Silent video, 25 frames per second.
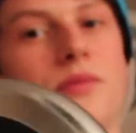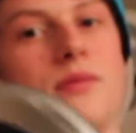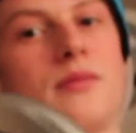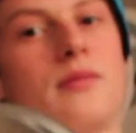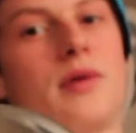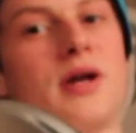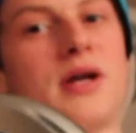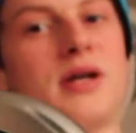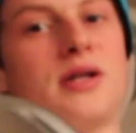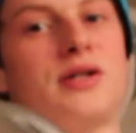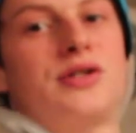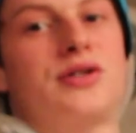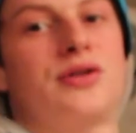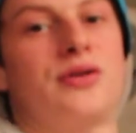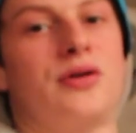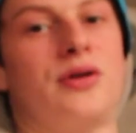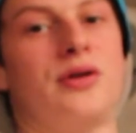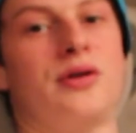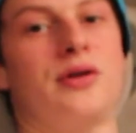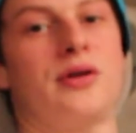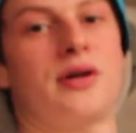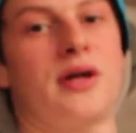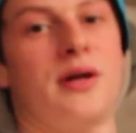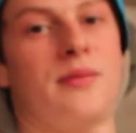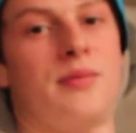making sure
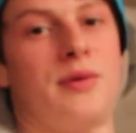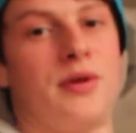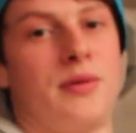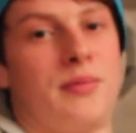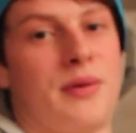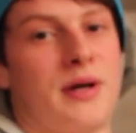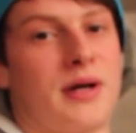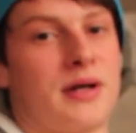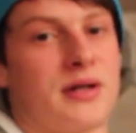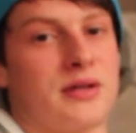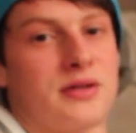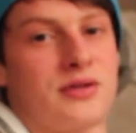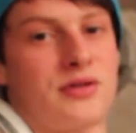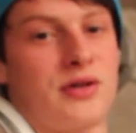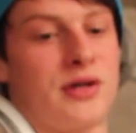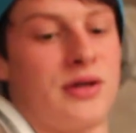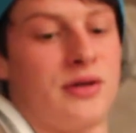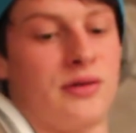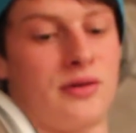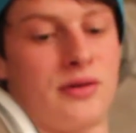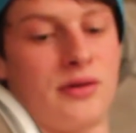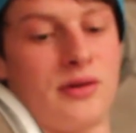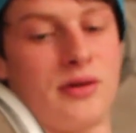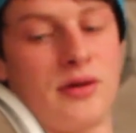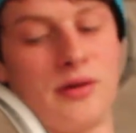you're keeping your back straight
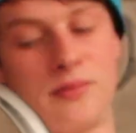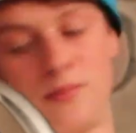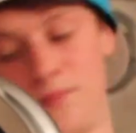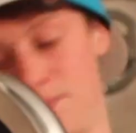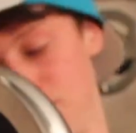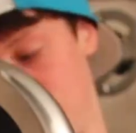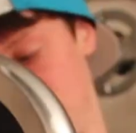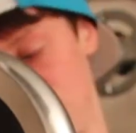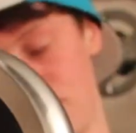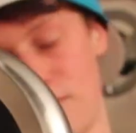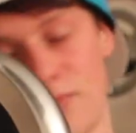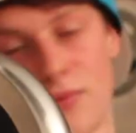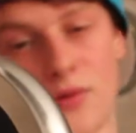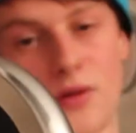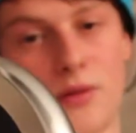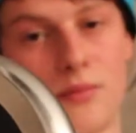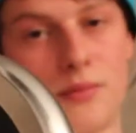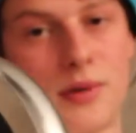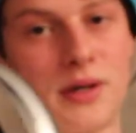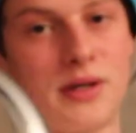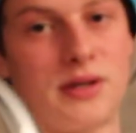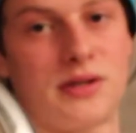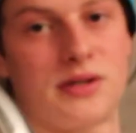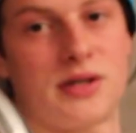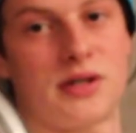on the
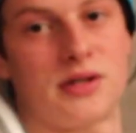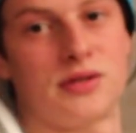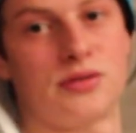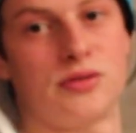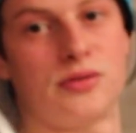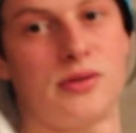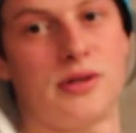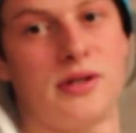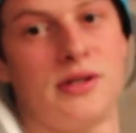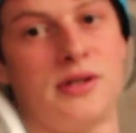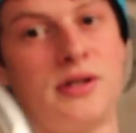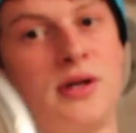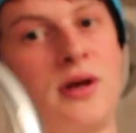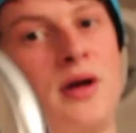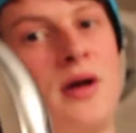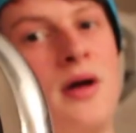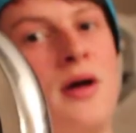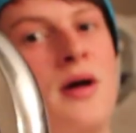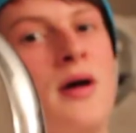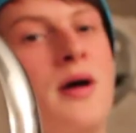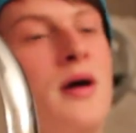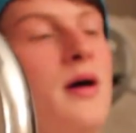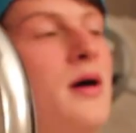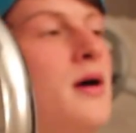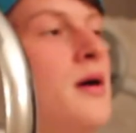bench as always.
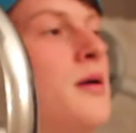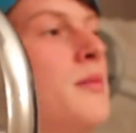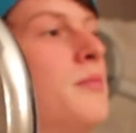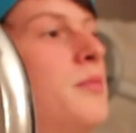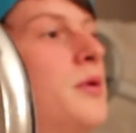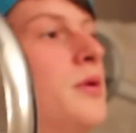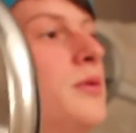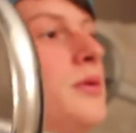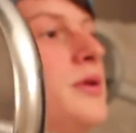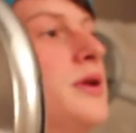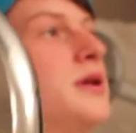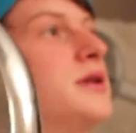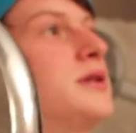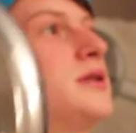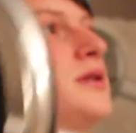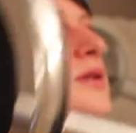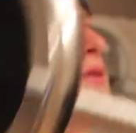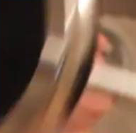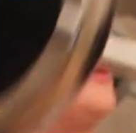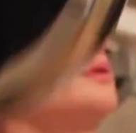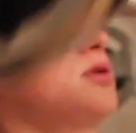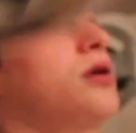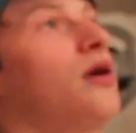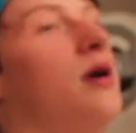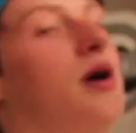But with this,
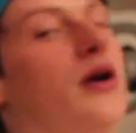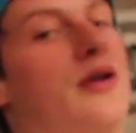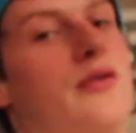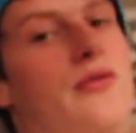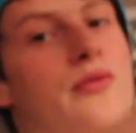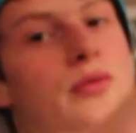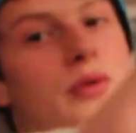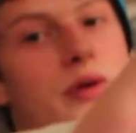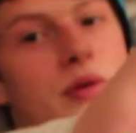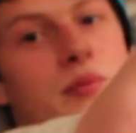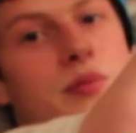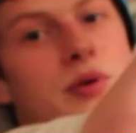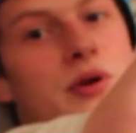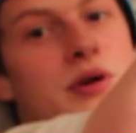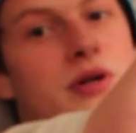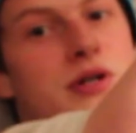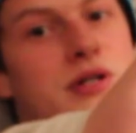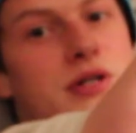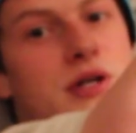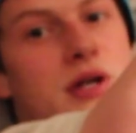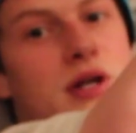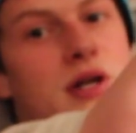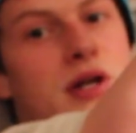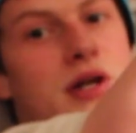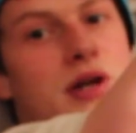you kind of want to
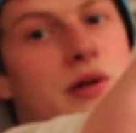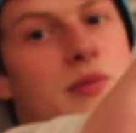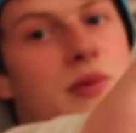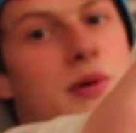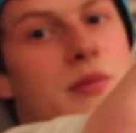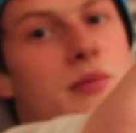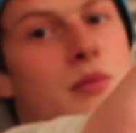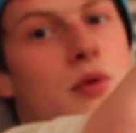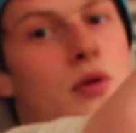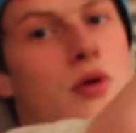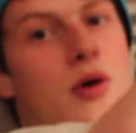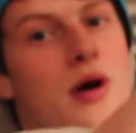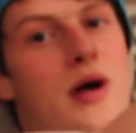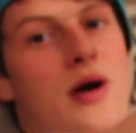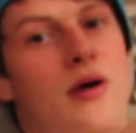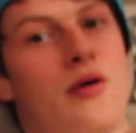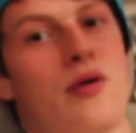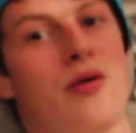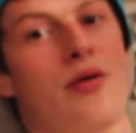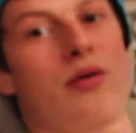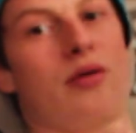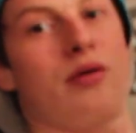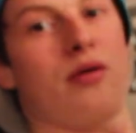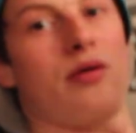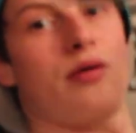push a little bit more out